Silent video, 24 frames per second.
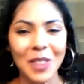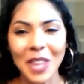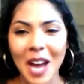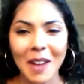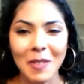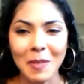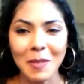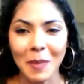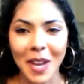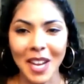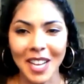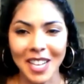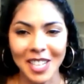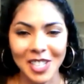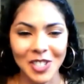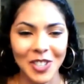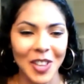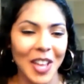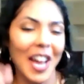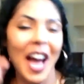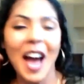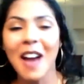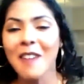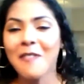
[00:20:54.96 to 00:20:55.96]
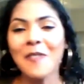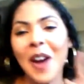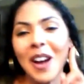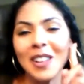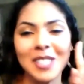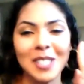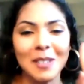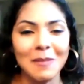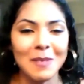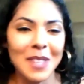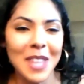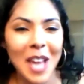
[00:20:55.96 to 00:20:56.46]
everybody because you're like, I found
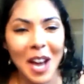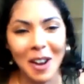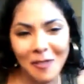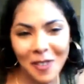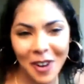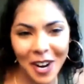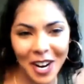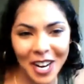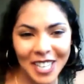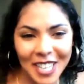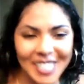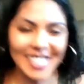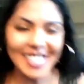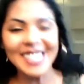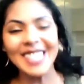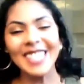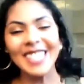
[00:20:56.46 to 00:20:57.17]
something that works.